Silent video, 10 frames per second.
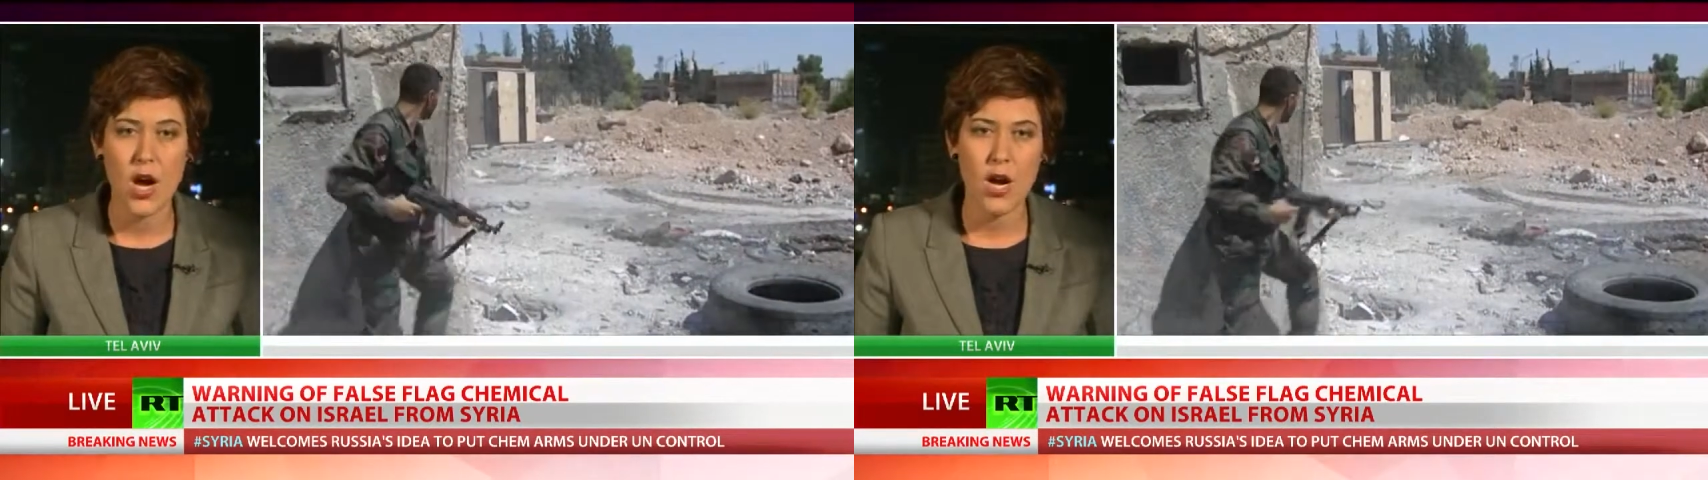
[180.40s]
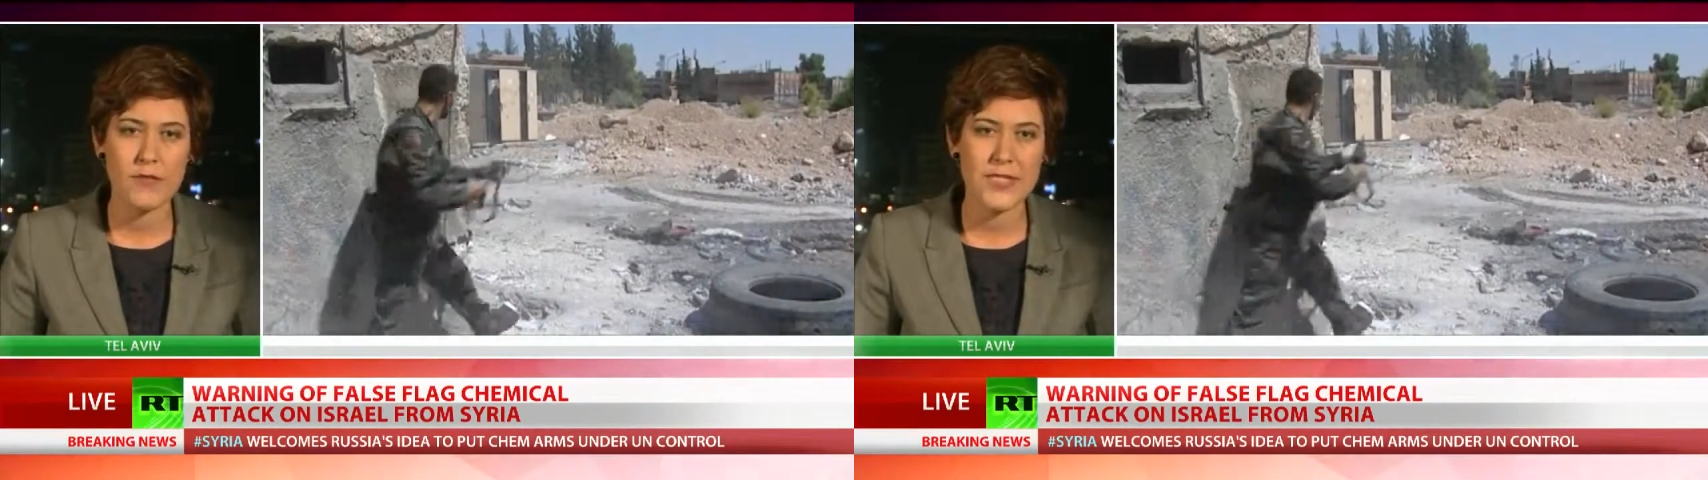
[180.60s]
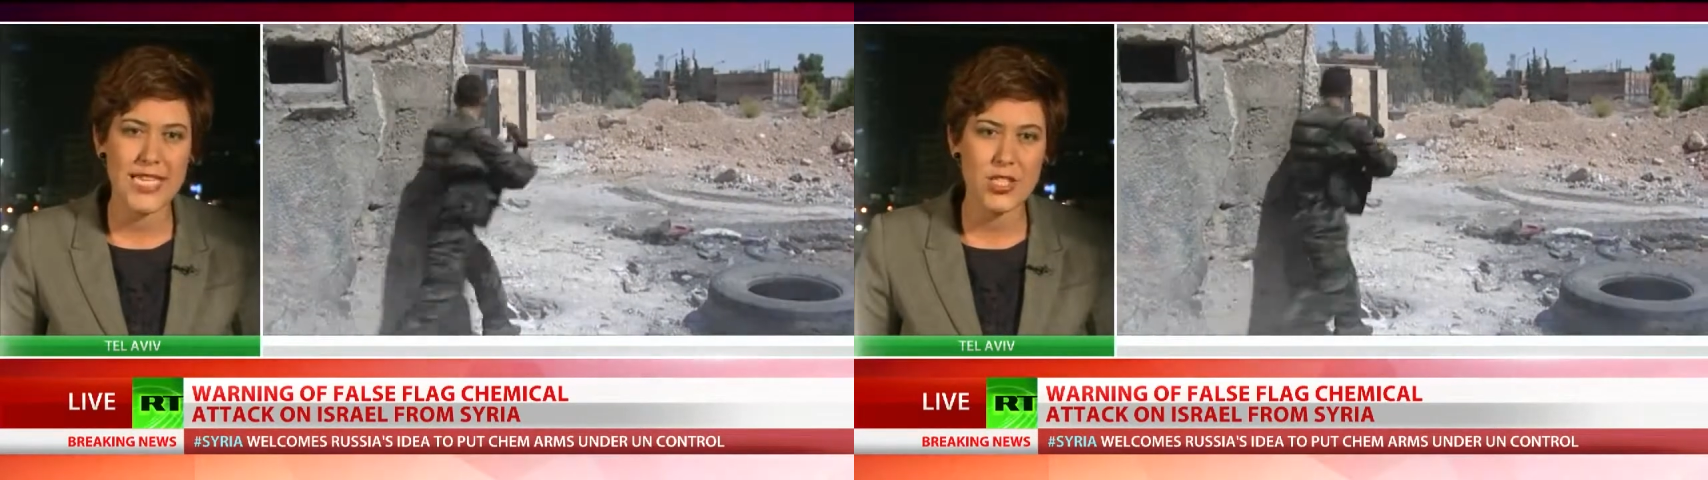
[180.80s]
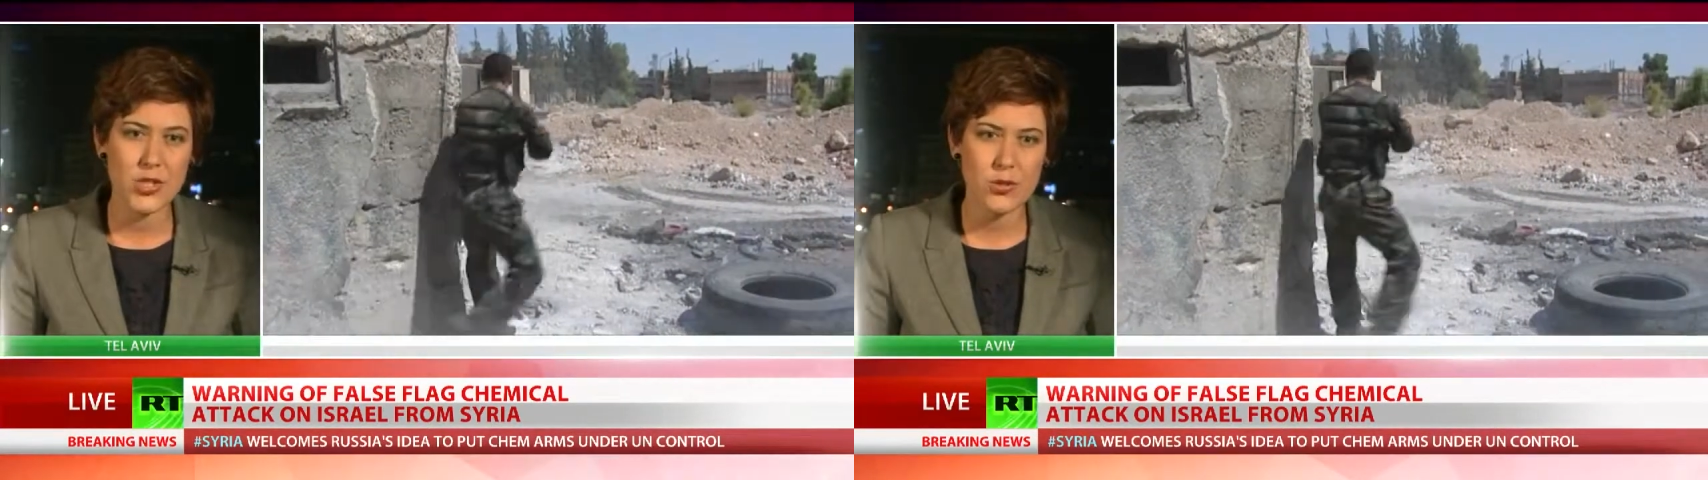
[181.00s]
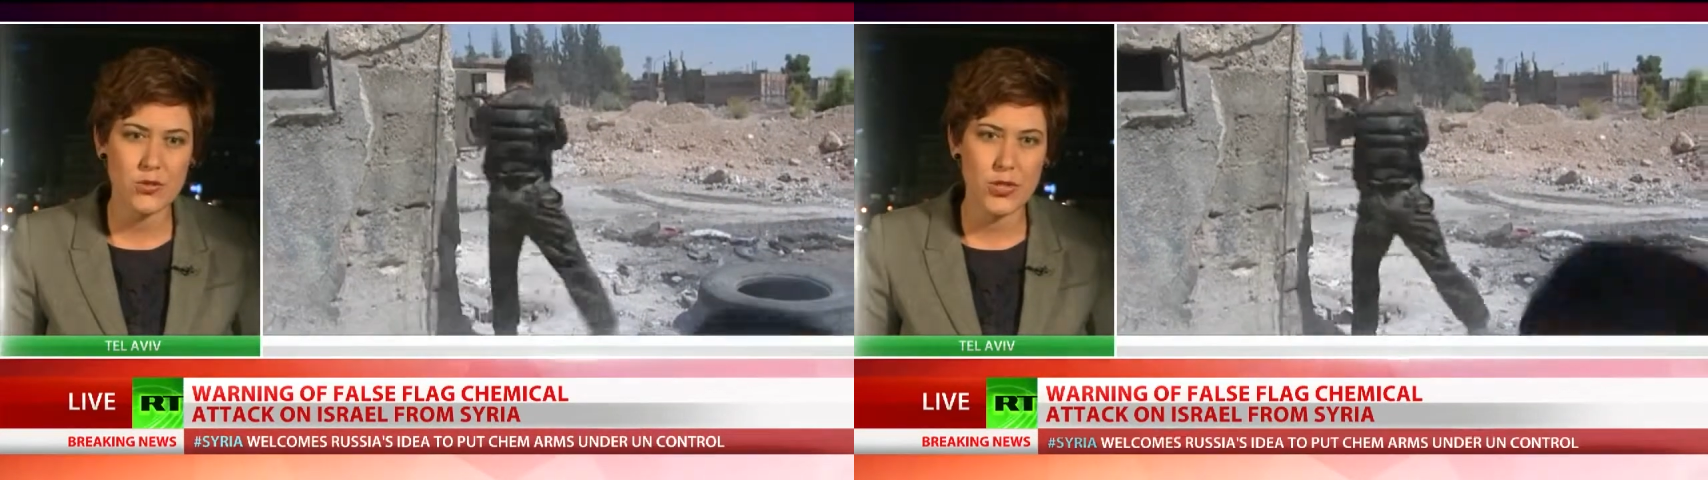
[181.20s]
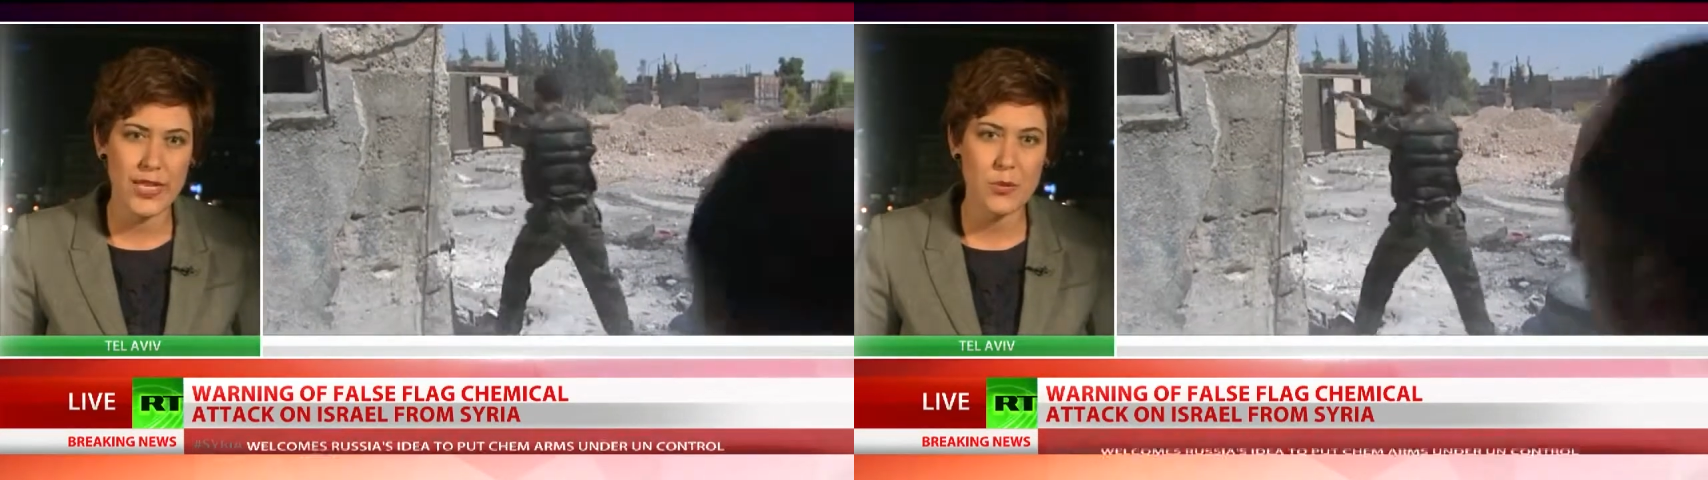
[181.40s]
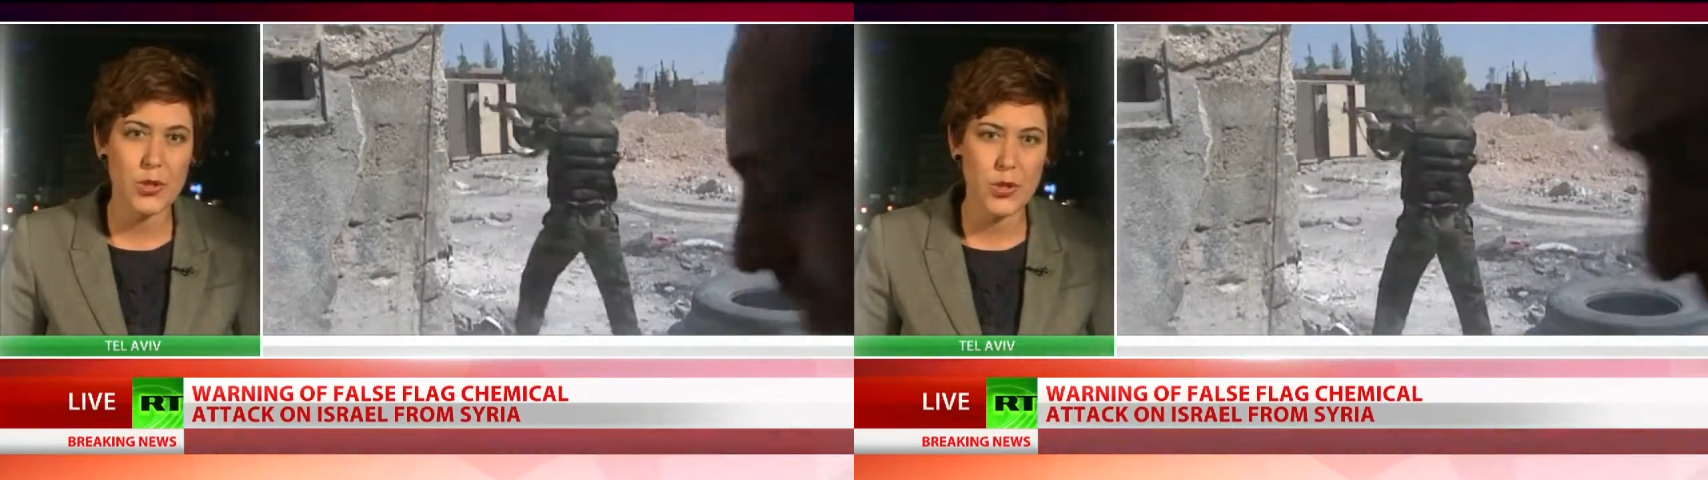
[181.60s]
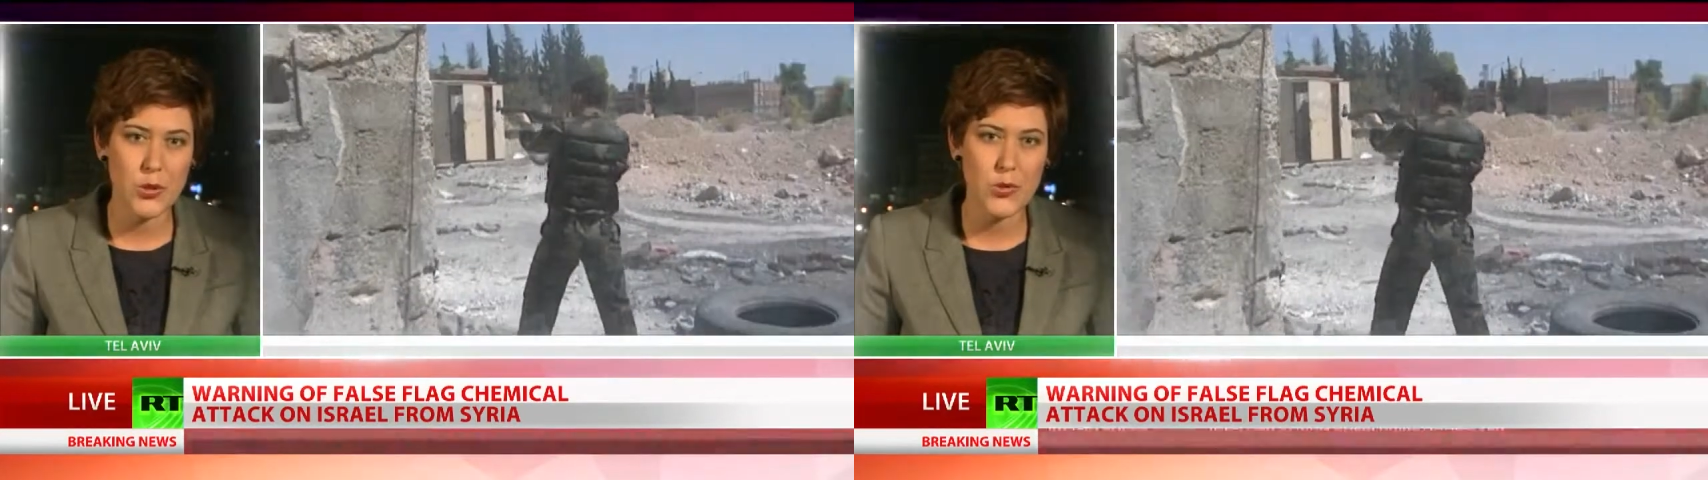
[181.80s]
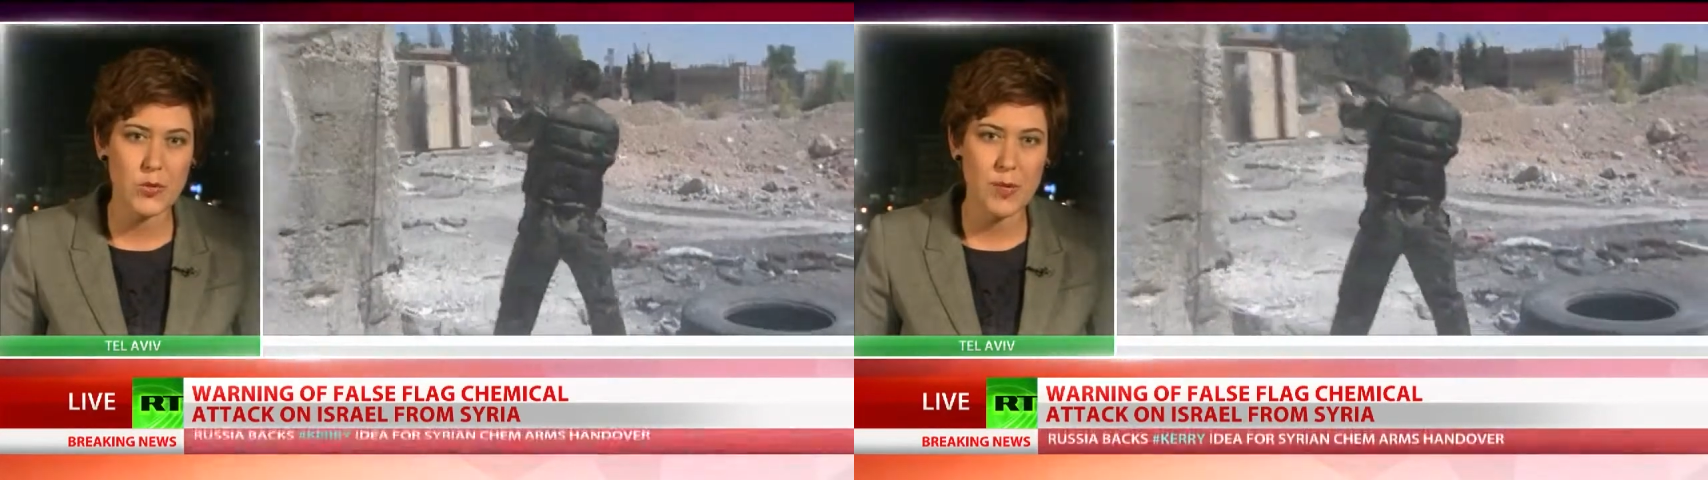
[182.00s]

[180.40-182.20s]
of dead children that were used